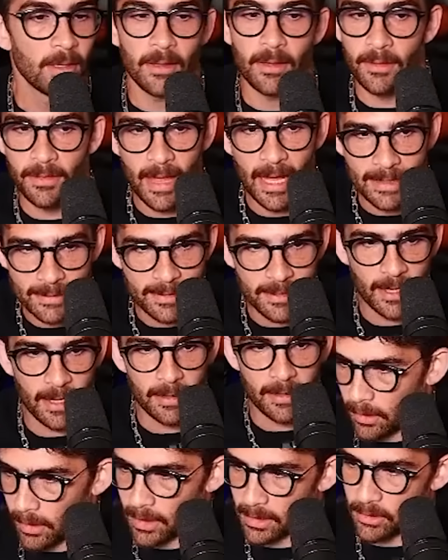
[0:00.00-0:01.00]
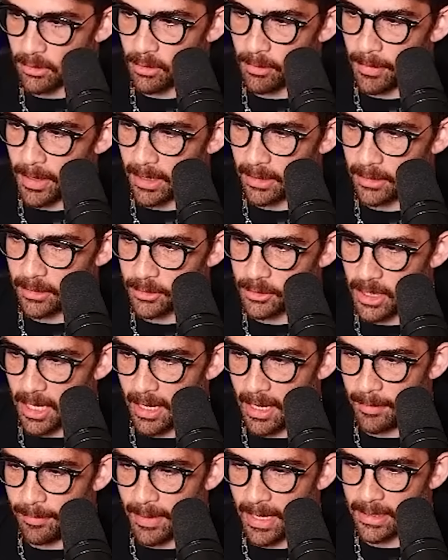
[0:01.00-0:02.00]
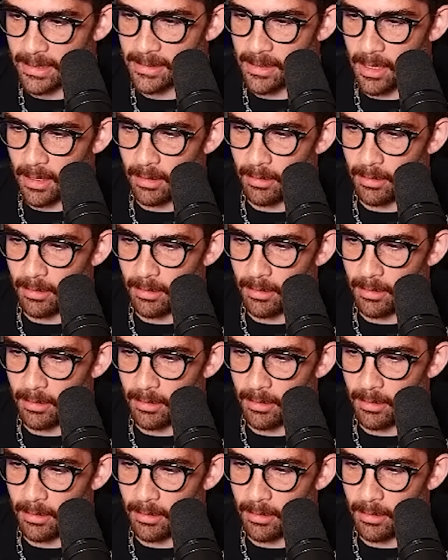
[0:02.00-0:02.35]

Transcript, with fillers: That's it. As a reminder, chat, AIPAC is not